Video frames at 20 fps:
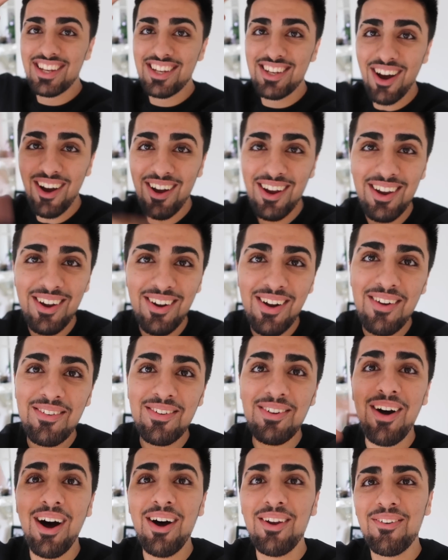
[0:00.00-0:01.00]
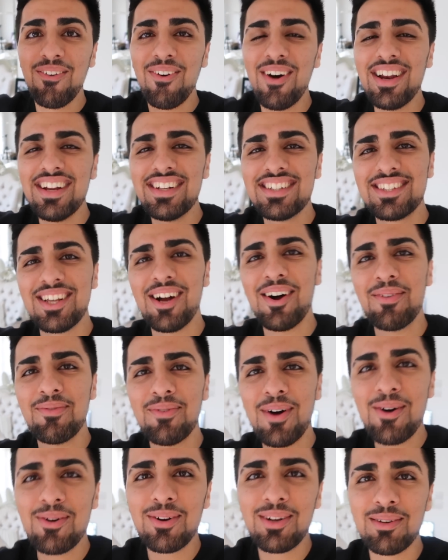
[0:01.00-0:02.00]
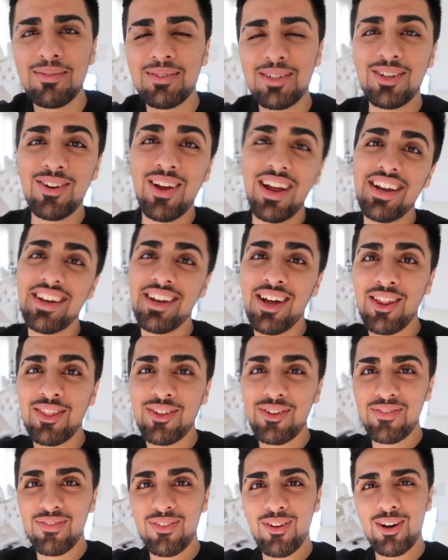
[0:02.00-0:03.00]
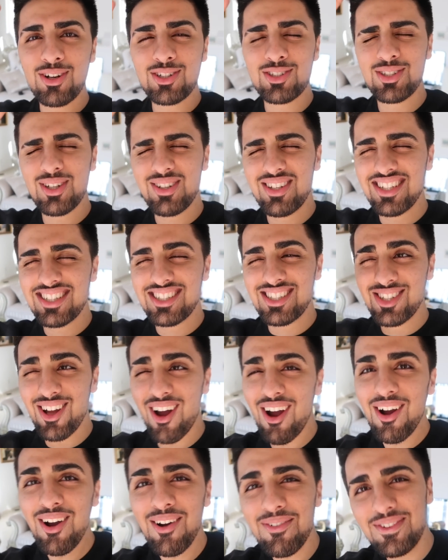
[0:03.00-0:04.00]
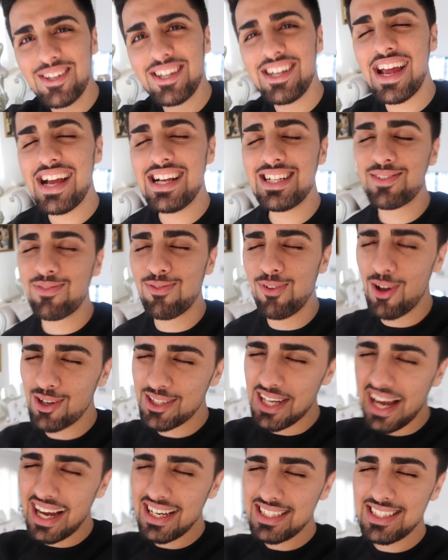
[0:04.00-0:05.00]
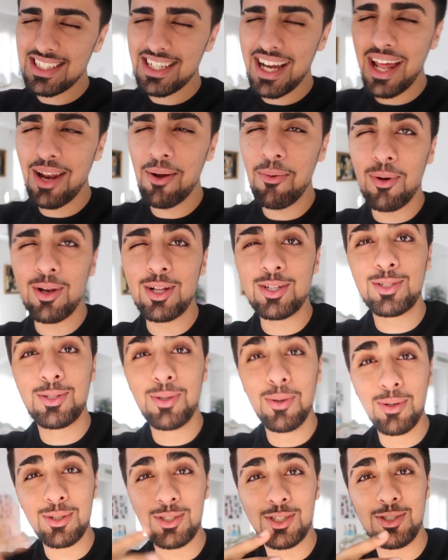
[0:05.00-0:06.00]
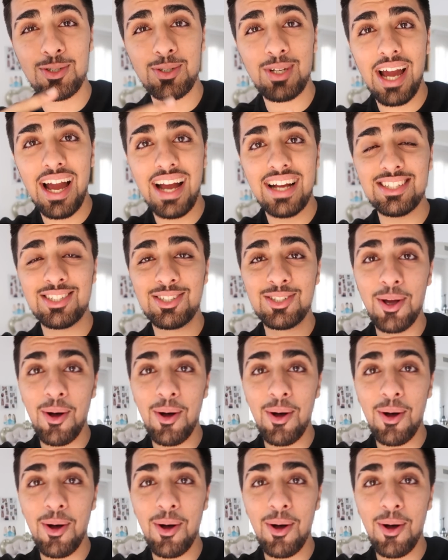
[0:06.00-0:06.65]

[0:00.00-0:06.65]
Yo, everyone, what is up? Welcome to another vlog. So to start off today's vlog, I actually kind of want to talk to you guys.